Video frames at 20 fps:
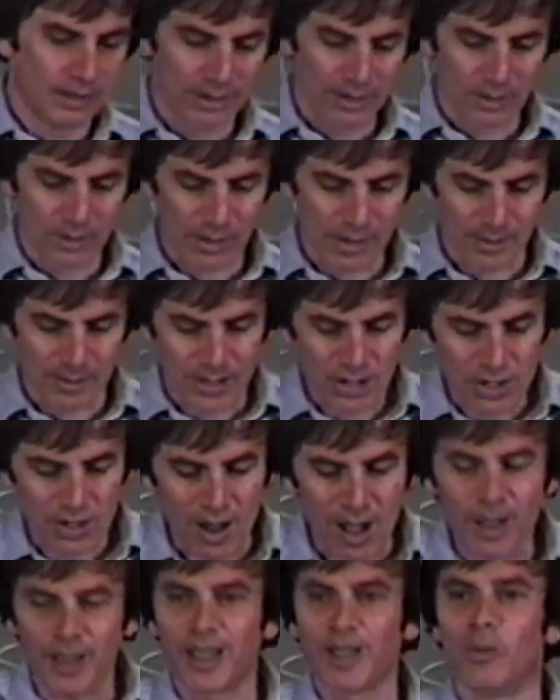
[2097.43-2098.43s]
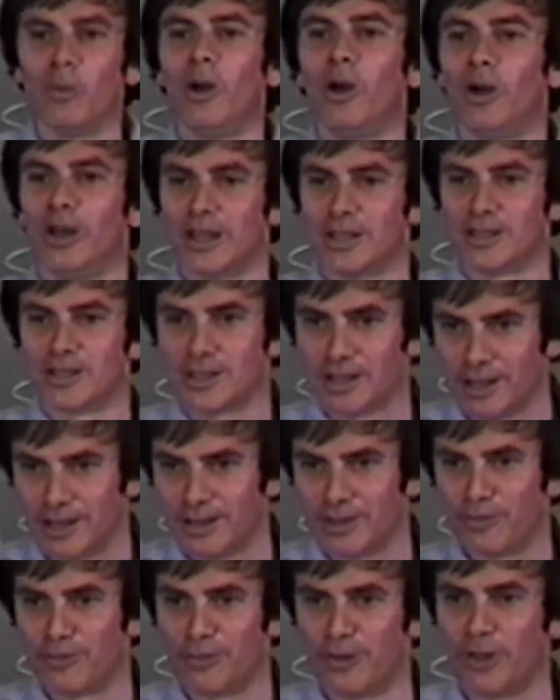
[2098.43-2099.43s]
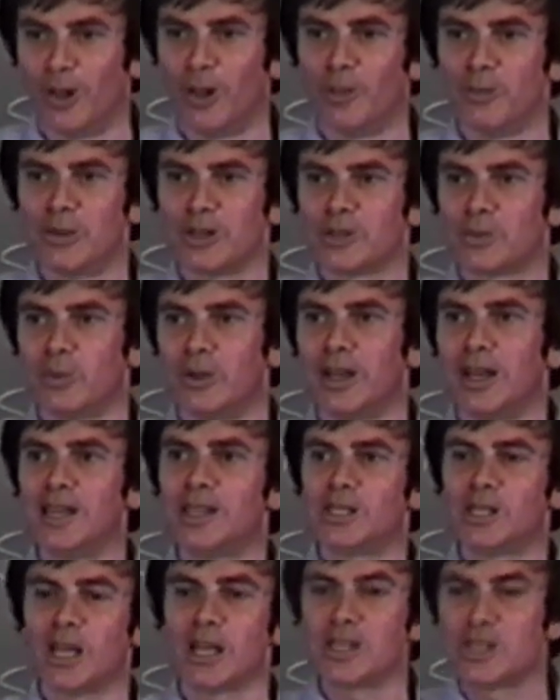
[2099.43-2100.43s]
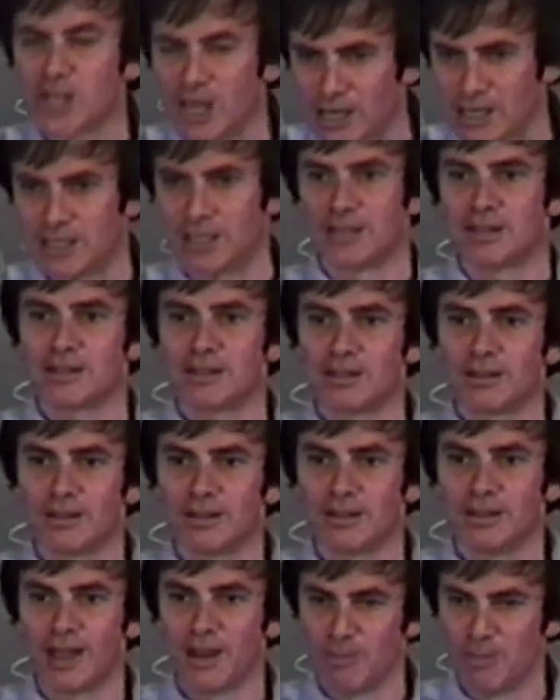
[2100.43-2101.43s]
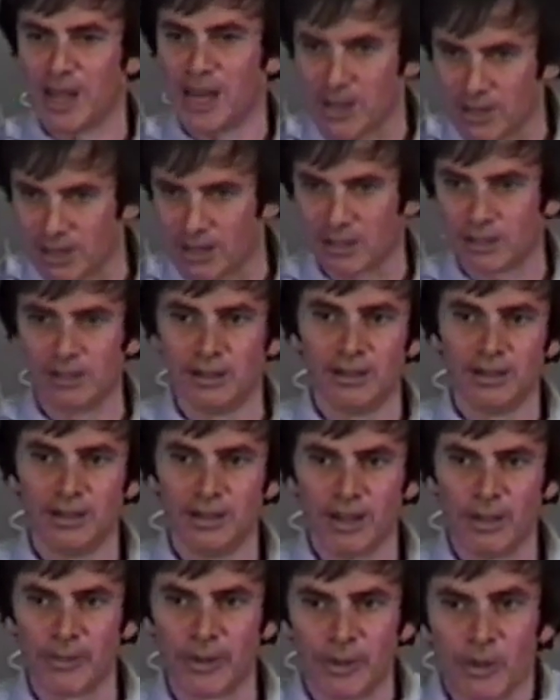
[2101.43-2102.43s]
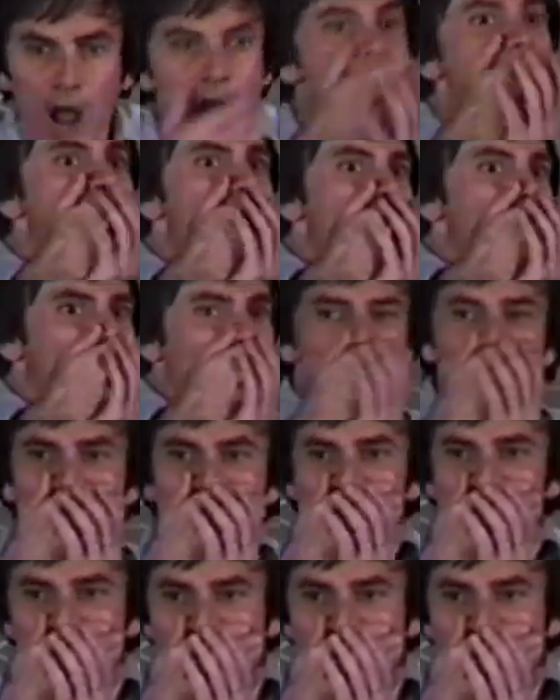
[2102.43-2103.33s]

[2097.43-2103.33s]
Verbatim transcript: And one of the most shocking words in the film was when he said Jesus and meant it. Everybody went, oh, it's